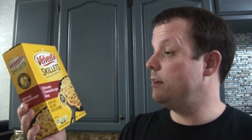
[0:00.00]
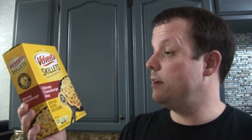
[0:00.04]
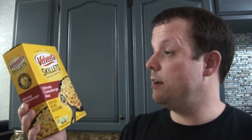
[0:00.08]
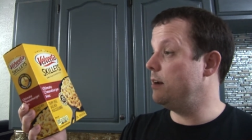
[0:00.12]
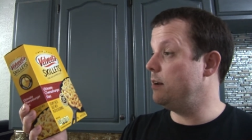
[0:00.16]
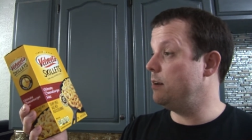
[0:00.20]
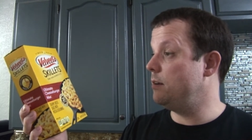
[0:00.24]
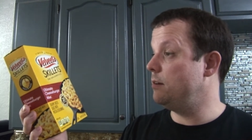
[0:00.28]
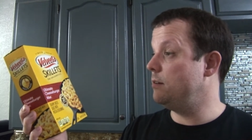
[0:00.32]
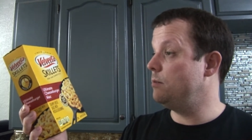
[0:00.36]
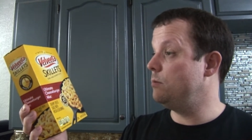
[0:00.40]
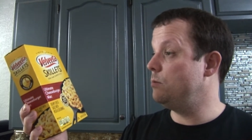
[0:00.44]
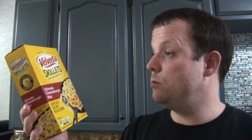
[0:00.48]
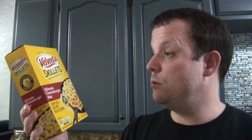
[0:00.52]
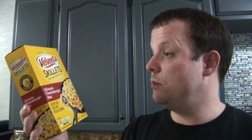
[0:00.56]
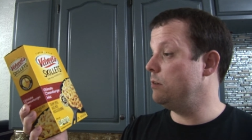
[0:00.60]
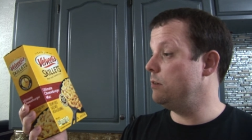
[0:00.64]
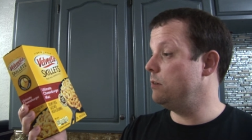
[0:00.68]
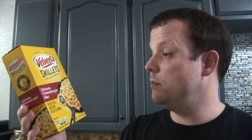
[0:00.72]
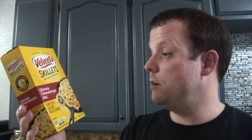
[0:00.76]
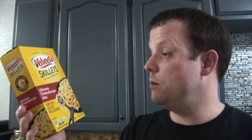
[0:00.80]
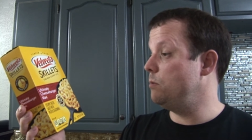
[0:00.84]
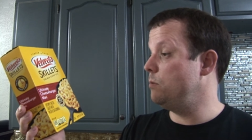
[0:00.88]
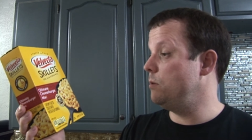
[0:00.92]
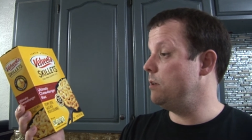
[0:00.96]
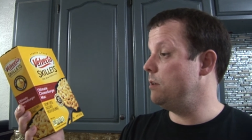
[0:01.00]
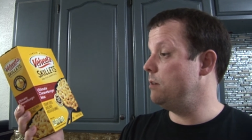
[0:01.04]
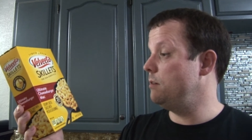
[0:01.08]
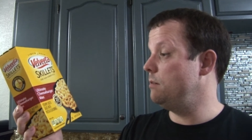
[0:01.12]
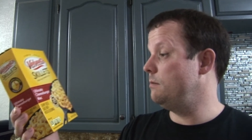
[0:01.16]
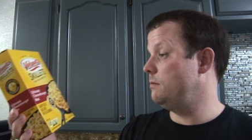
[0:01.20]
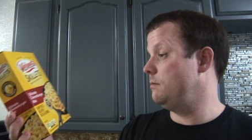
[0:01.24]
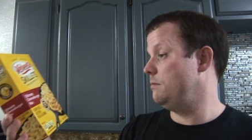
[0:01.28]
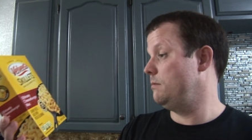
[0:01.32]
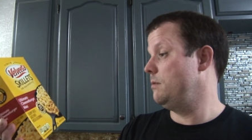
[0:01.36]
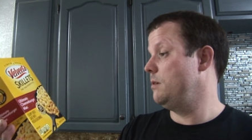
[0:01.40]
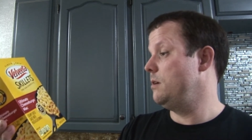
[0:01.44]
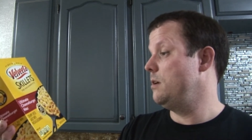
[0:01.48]
You know, well we
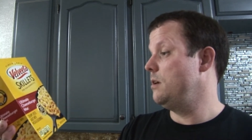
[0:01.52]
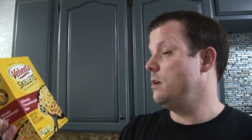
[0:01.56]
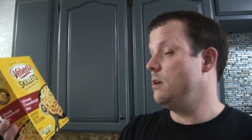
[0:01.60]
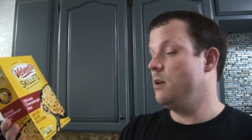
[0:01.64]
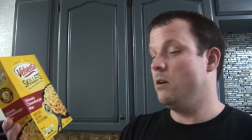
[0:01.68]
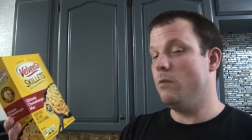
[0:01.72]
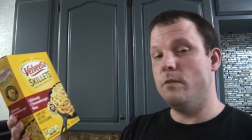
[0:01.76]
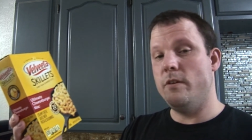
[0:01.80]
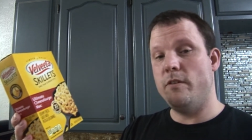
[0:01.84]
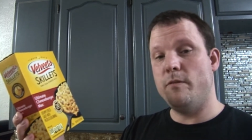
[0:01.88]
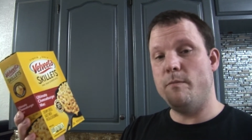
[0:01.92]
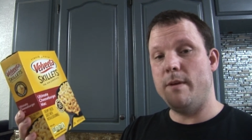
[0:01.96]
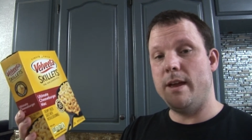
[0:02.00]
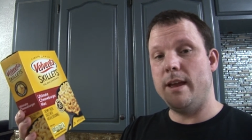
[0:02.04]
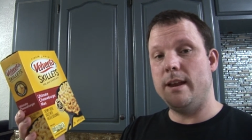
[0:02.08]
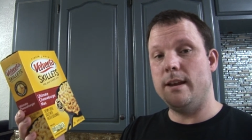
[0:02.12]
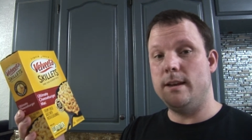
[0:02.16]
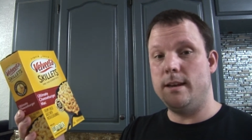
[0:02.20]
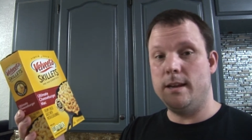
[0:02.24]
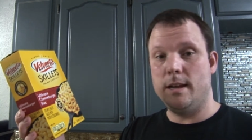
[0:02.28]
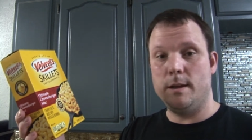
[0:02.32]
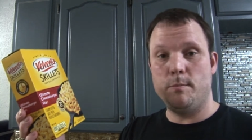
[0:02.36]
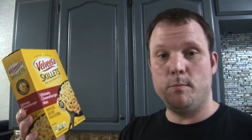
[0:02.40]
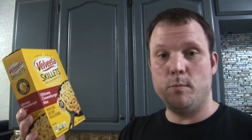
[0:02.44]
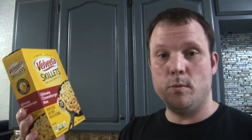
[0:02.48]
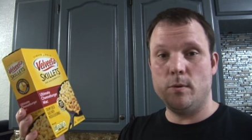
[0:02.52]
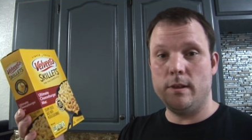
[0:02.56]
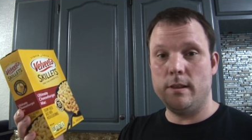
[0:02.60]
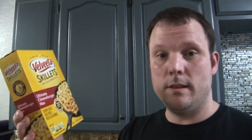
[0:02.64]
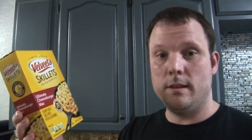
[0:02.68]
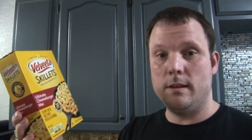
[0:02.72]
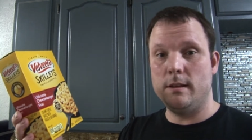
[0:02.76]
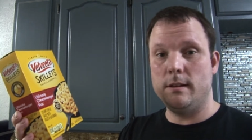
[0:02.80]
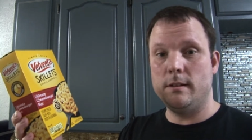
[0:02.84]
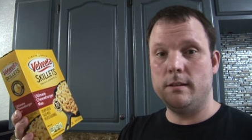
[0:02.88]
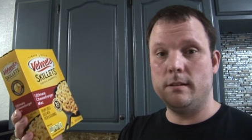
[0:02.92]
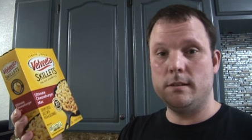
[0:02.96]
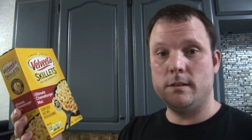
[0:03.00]
we've made dip with
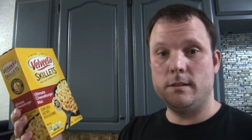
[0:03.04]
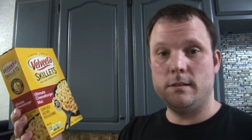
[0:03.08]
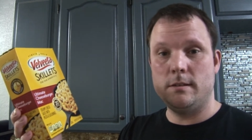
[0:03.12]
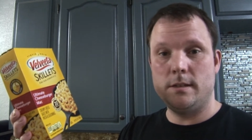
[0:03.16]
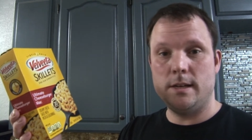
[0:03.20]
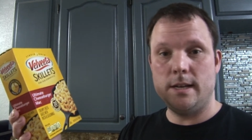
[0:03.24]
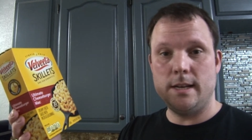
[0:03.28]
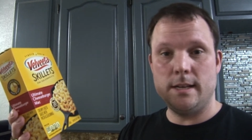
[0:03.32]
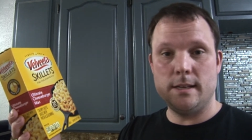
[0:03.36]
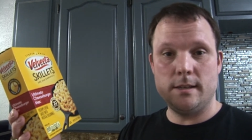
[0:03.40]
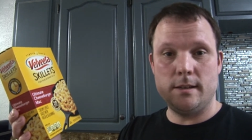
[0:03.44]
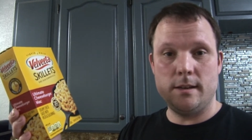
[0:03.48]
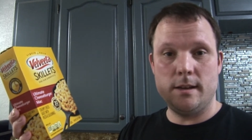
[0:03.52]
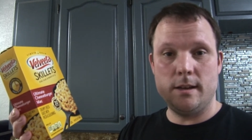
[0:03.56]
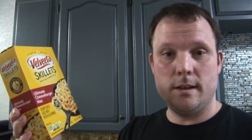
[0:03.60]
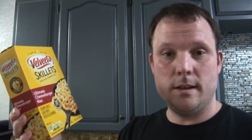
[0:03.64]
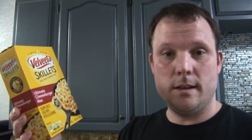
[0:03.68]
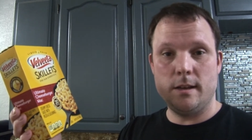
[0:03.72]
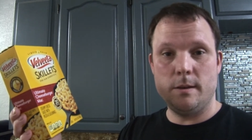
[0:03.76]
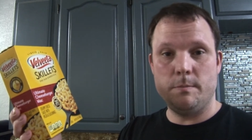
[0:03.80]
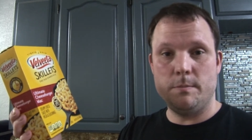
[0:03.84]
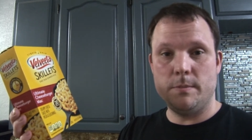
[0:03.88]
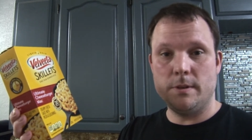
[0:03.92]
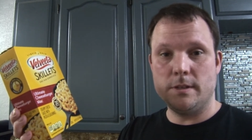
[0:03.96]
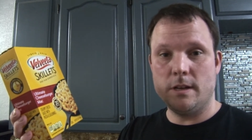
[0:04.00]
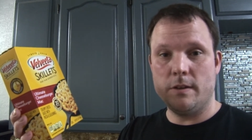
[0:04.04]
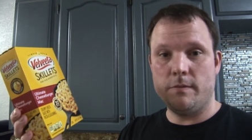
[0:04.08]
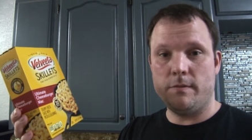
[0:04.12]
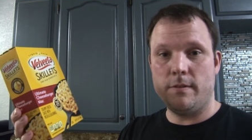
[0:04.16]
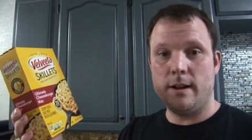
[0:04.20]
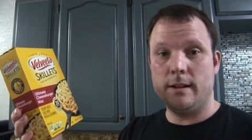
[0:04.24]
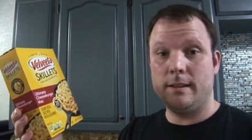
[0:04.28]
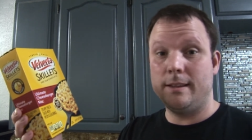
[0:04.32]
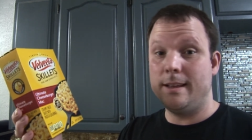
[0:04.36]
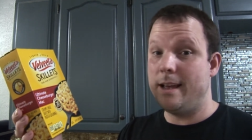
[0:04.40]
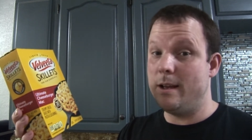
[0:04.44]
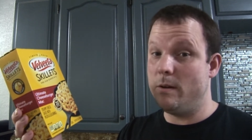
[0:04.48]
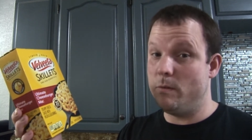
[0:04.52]
it, cheese dip and stuff
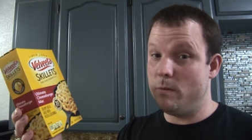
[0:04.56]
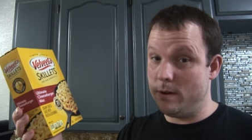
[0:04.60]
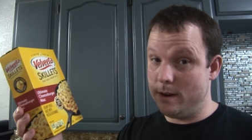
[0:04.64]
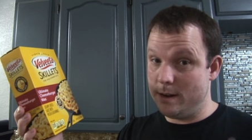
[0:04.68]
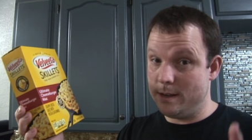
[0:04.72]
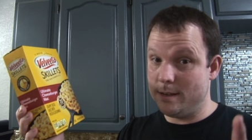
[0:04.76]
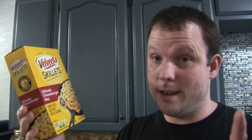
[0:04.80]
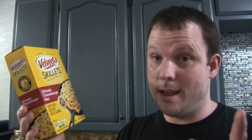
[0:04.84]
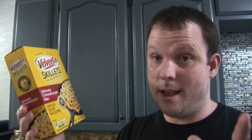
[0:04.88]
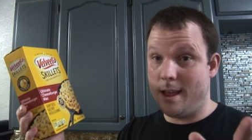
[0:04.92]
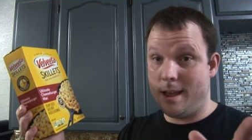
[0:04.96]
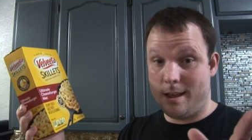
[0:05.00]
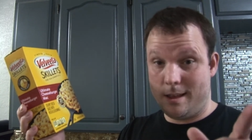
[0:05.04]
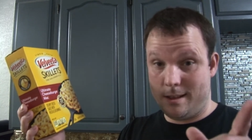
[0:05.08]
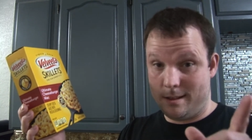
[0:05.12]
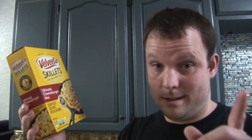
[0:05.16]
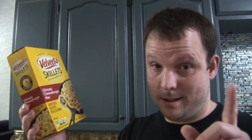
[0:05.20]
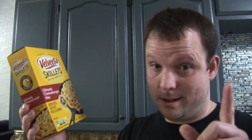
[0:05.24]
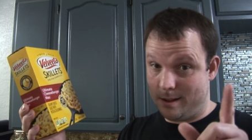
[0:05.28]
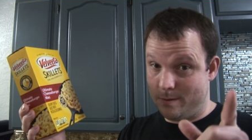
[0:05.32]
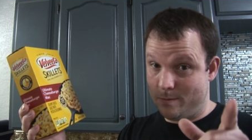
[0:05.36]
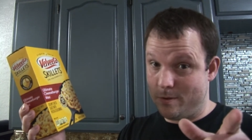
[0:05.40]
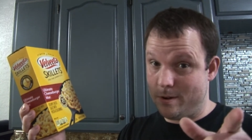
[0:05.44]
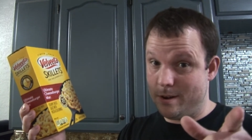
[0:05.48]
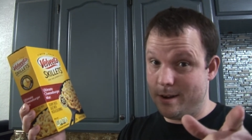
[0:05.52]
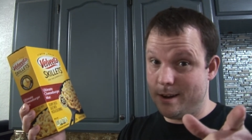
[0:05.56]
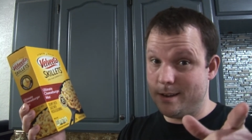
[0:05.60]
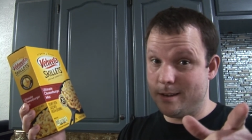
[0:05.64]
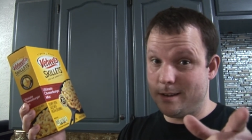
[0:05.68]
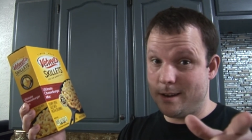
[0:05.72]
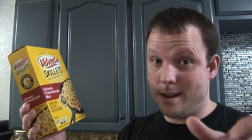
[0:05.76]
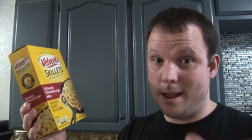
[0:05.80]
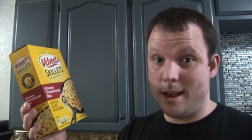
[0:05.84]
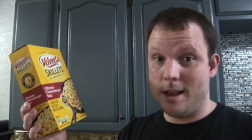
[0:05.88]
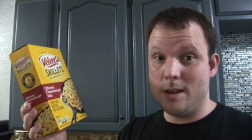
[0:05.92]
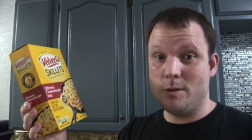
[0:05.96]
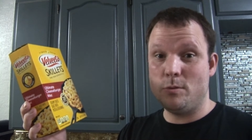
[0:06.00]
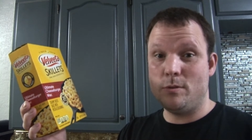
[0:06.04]
like that. One of these, hey, one of these
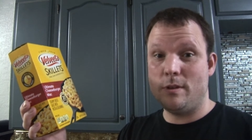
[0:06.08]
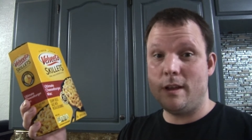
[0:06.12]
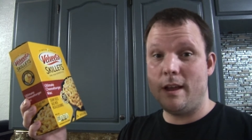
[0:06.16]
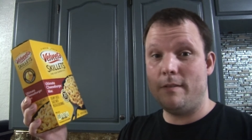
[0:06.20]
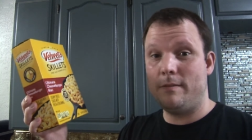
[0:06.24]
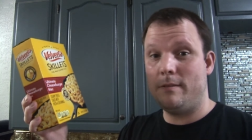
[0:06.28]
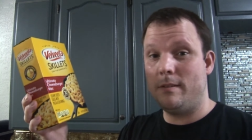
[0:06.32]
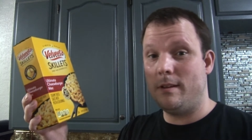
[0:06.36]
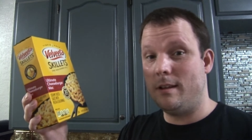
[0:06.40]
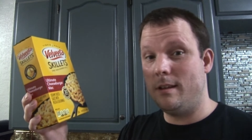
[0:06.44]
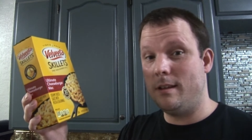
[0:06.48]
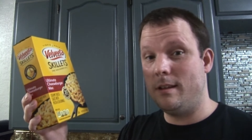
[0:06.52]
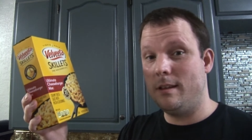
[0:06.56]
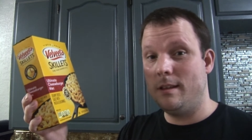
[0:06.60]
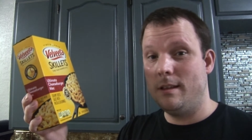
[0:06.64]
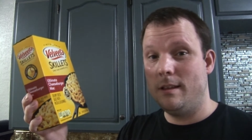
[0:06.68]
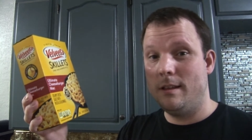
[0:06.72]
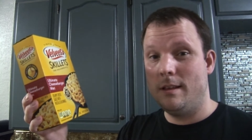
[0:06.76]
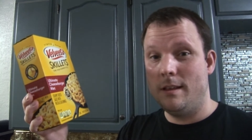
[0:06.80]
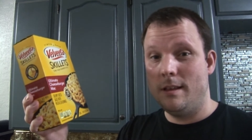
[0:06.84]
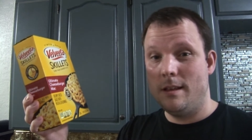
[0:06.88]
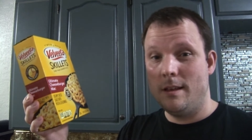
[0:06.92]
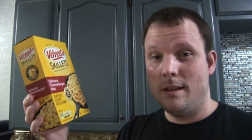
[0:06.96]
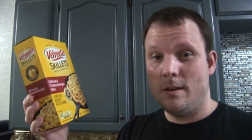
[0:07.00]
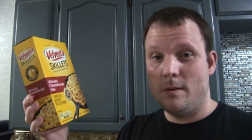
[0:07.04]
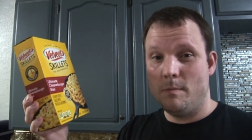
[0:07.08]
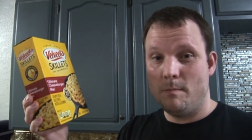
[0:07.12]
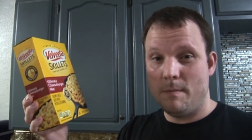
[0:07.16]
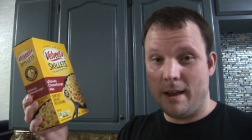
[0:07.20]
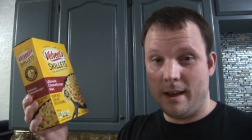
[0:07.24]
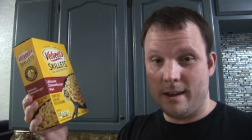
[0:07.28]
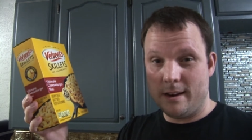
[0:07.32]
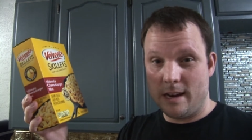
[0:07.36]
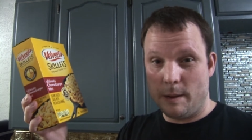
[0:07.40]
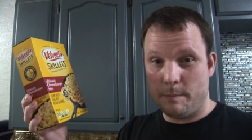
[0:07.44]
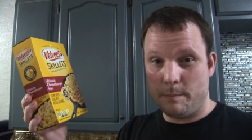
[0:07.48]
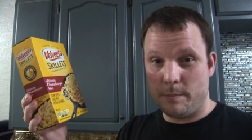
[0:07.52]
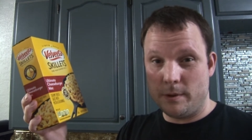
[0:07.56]
days we'll have to make
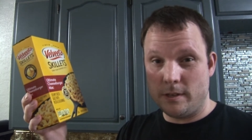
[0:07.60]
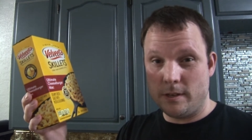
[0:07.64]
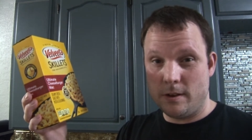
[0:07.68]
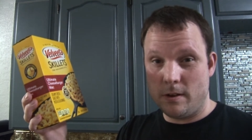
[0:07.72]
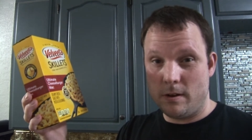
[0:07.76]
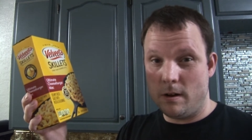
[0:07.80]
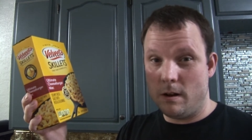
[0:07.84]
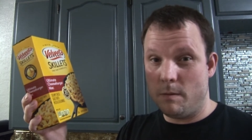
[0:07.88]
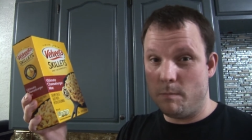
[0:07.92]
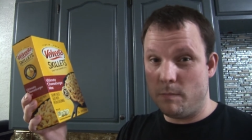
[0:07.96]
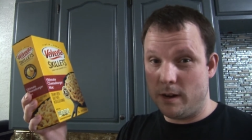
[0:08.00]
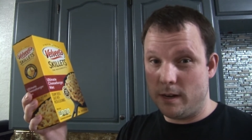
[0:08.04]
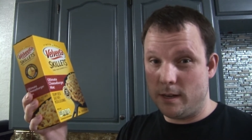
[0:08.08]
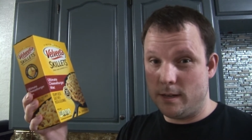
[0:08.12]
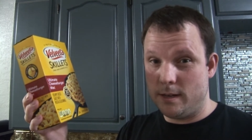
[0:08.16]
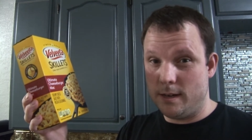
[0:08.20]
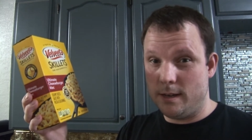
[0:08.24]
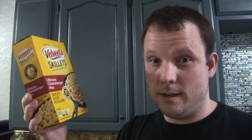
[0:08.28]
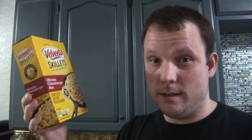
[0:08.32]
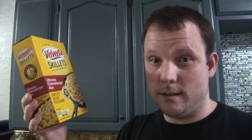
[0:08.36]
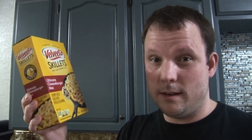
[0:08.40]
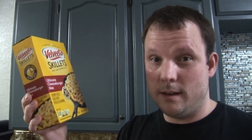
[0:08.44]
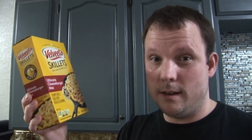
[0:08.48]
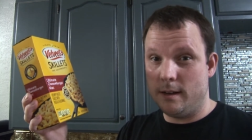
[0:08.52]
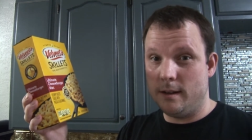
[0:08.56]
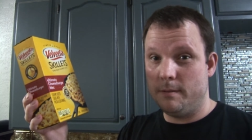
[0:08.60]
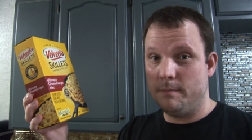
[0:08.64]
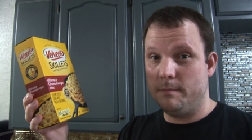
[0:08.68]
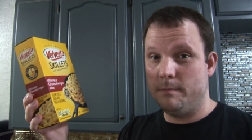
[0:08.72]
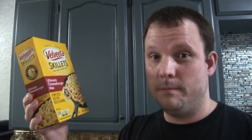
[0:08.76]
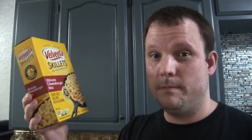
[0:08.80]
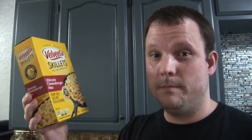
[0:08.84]
an episode on my cheese dip.